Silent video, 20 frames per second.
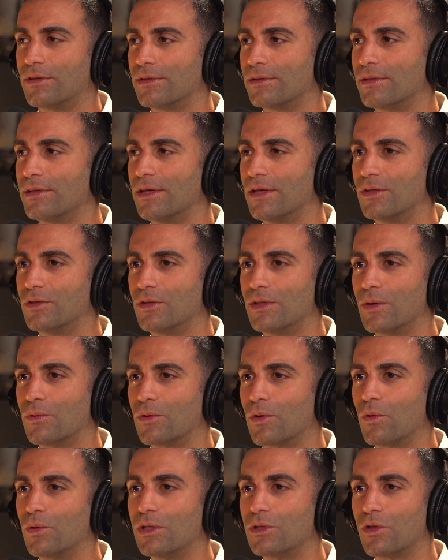and today
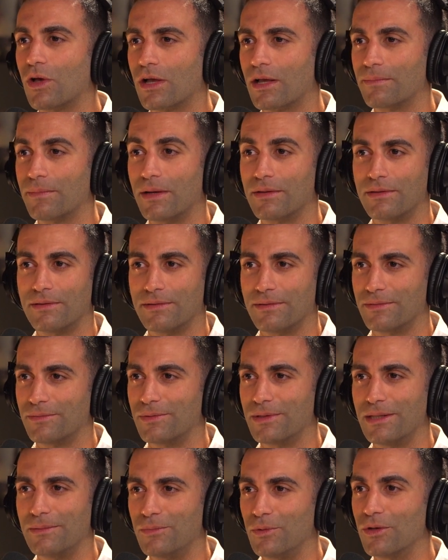we're only talking about the
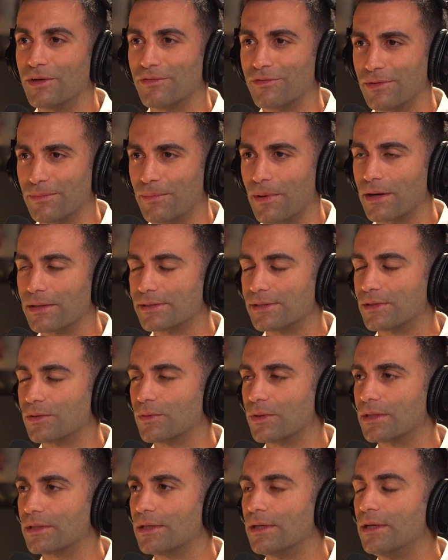really beautiful parts to
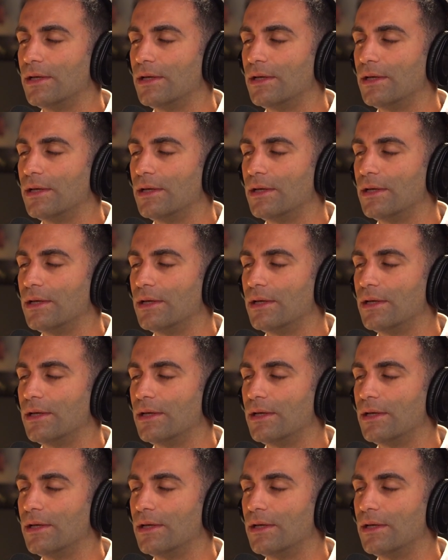it.